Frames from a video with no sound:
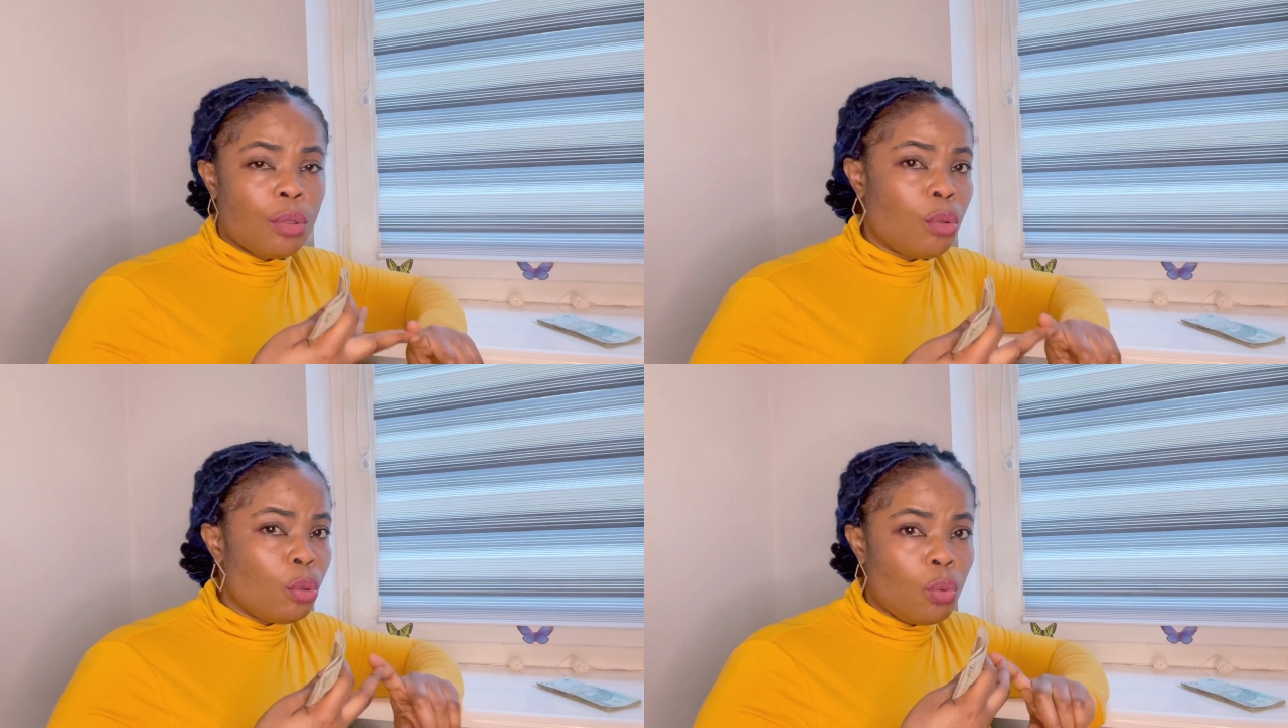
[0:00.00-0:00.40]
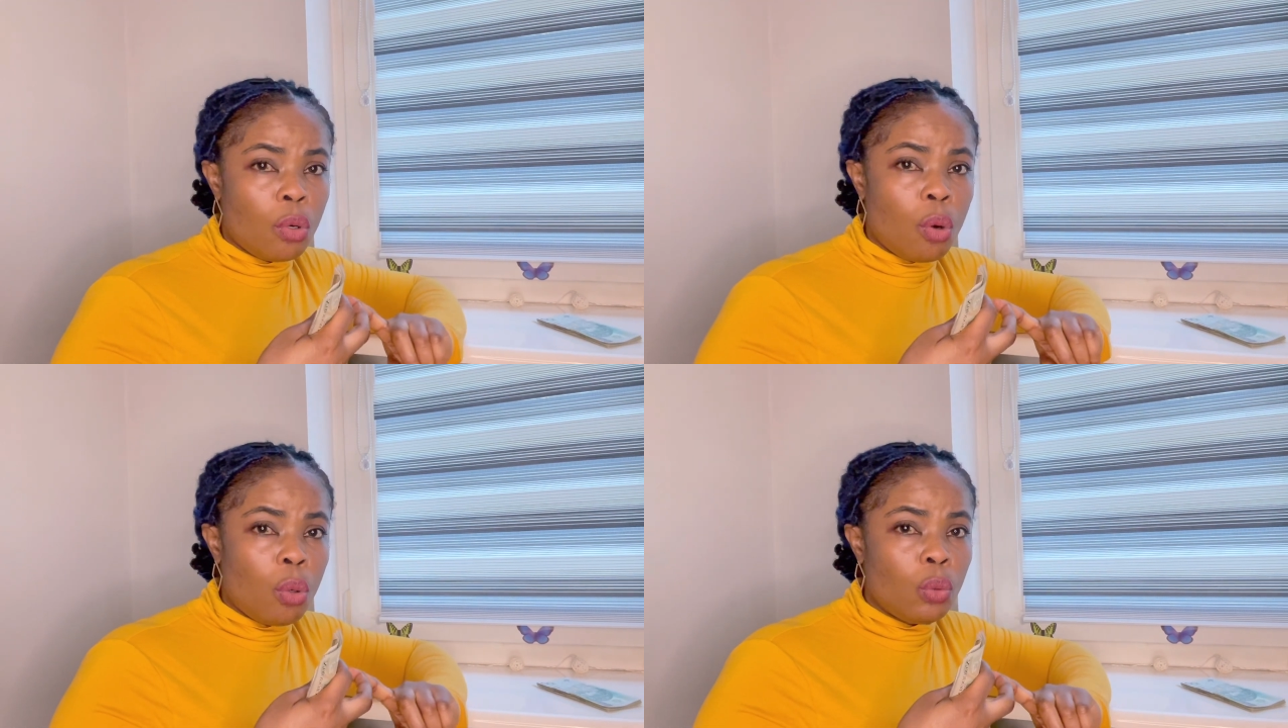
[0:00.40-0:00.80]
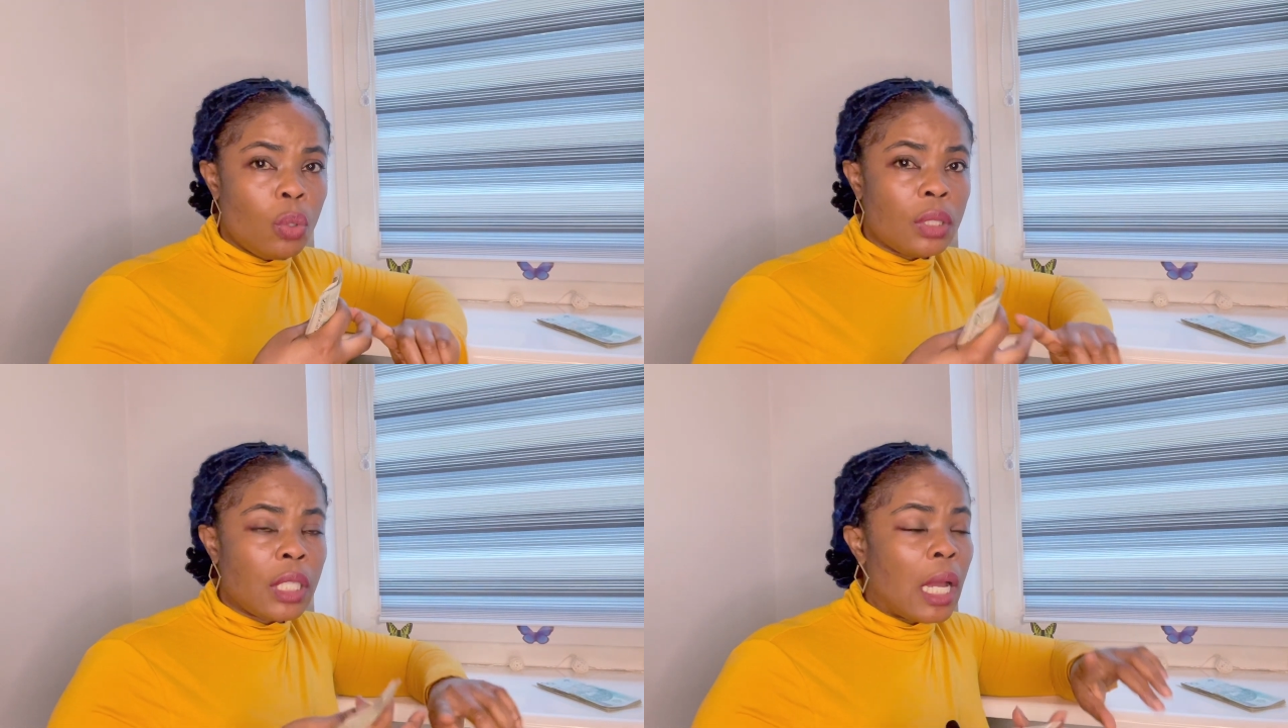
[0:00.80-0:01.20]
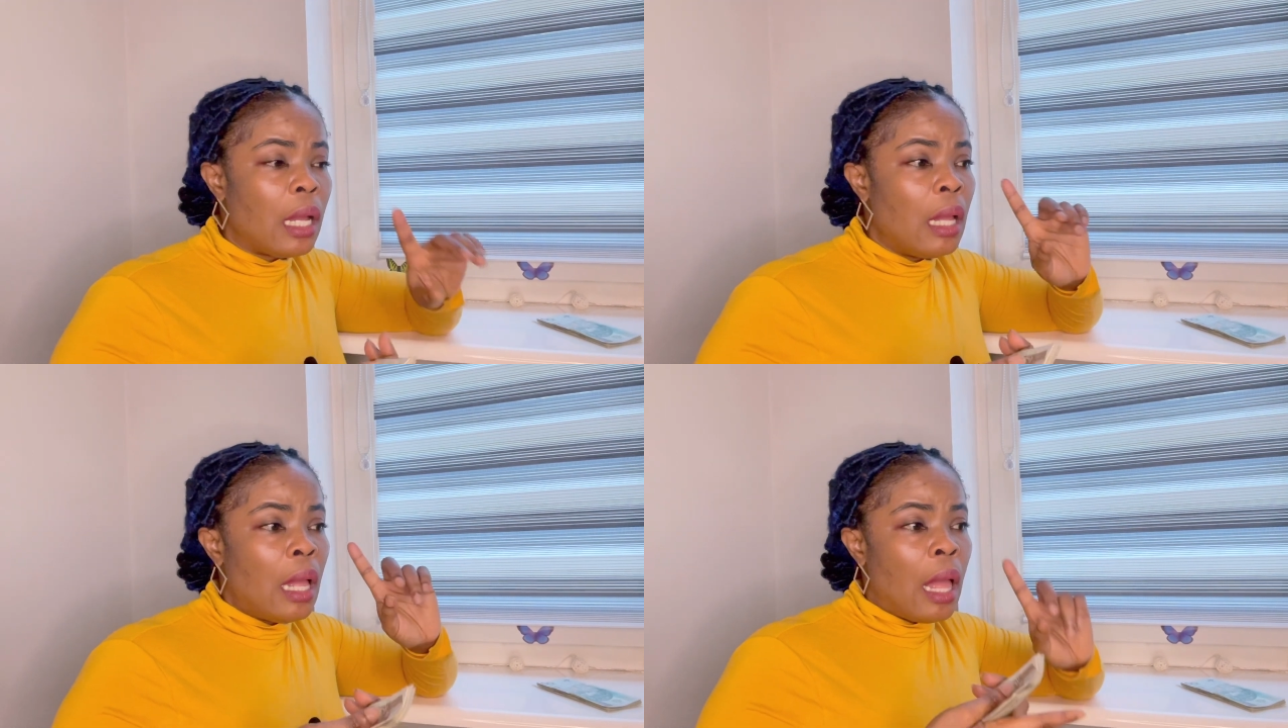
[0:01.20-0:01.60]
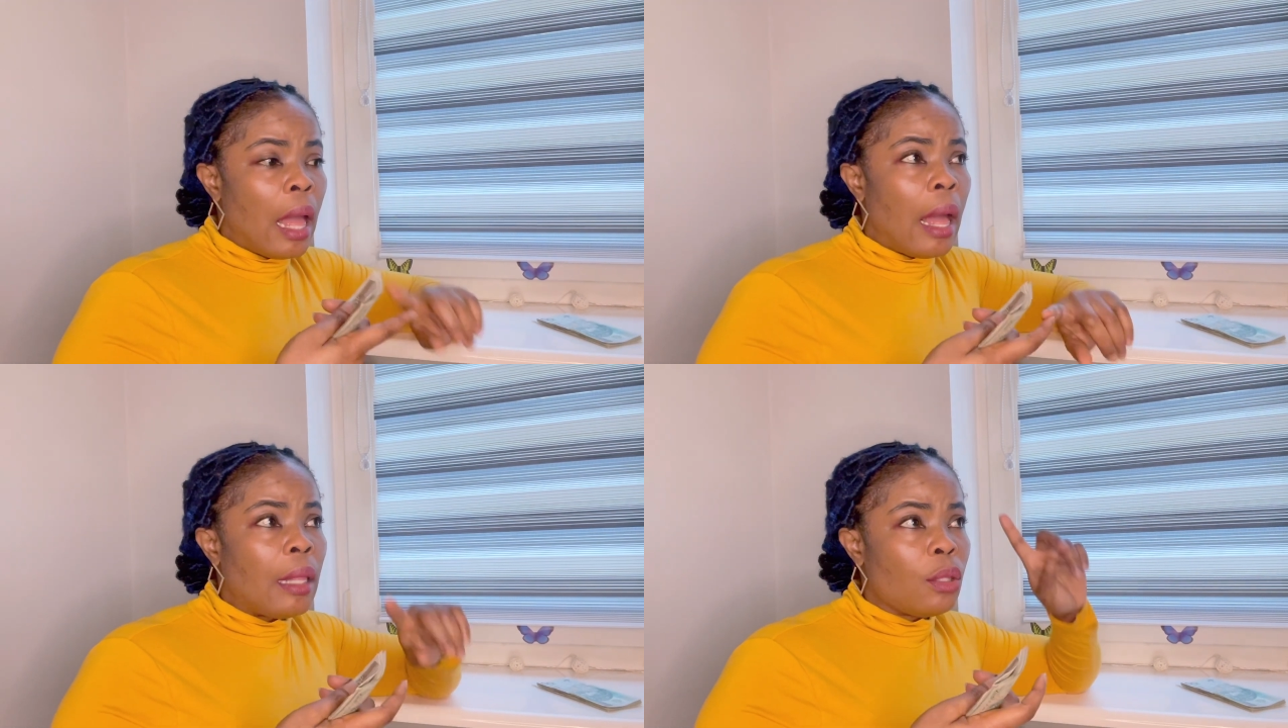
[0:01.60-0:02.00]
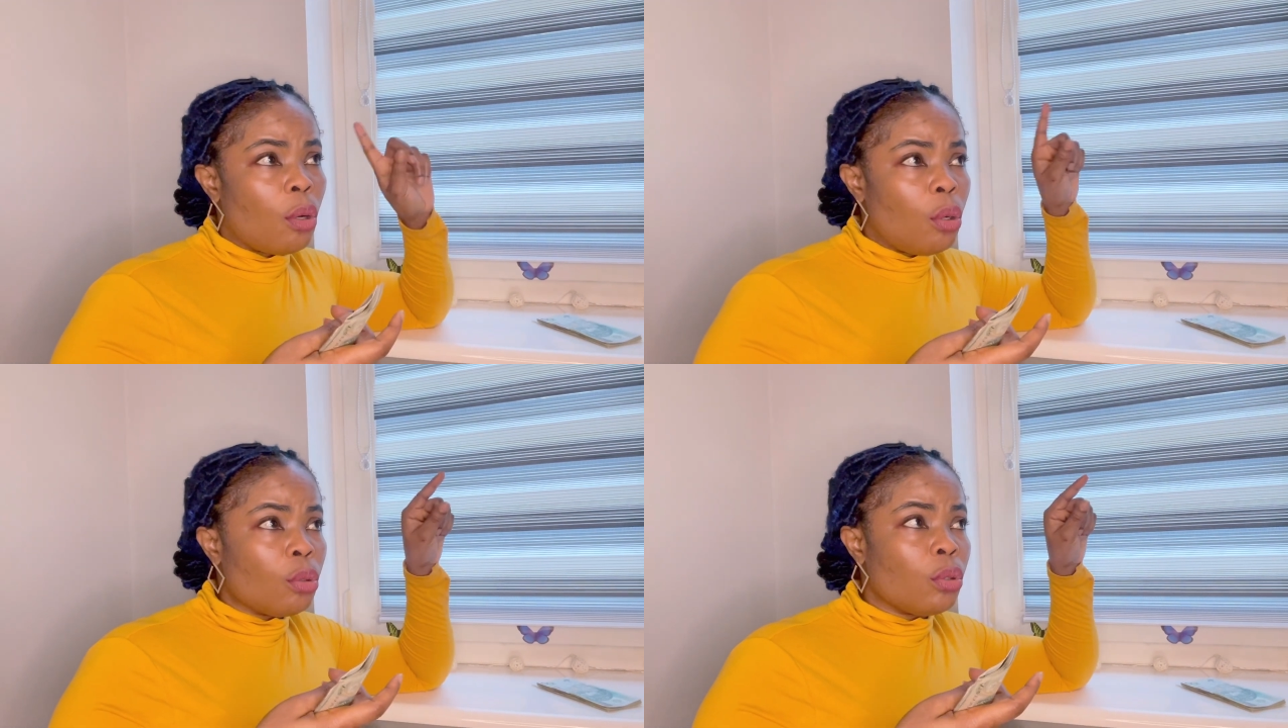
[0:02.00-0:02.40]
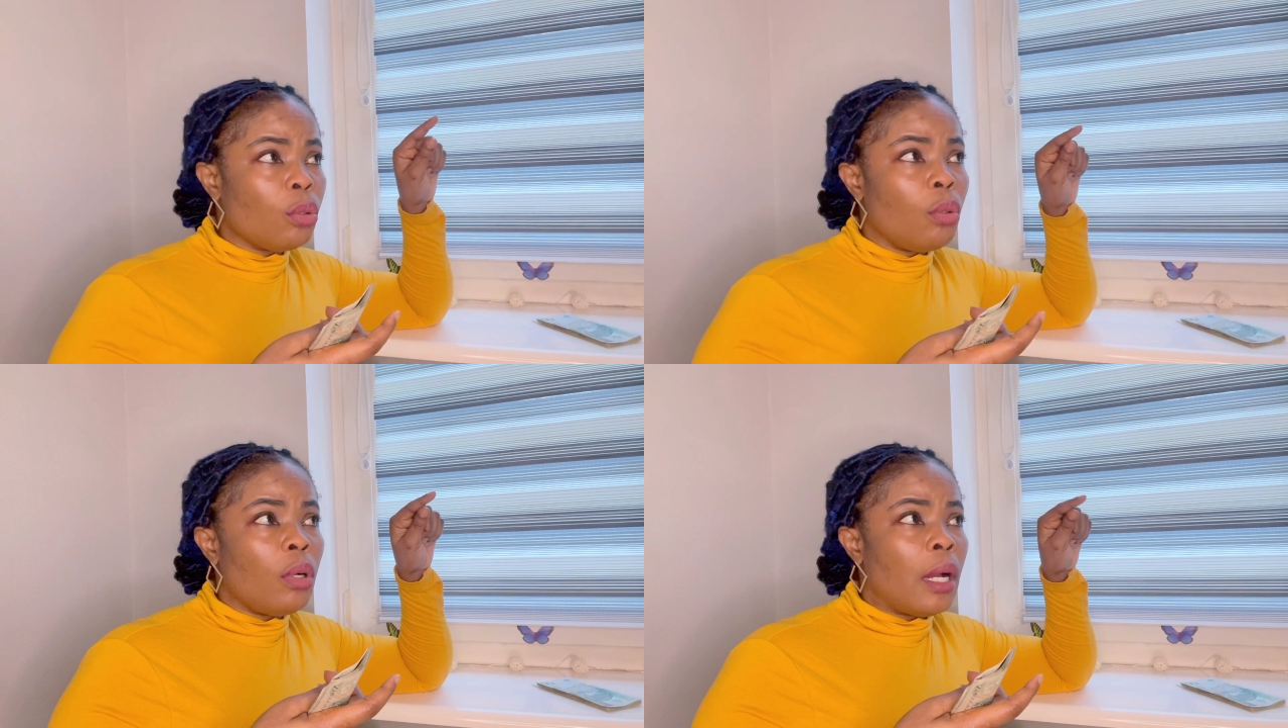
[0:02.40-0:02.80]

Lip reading: cold water, and also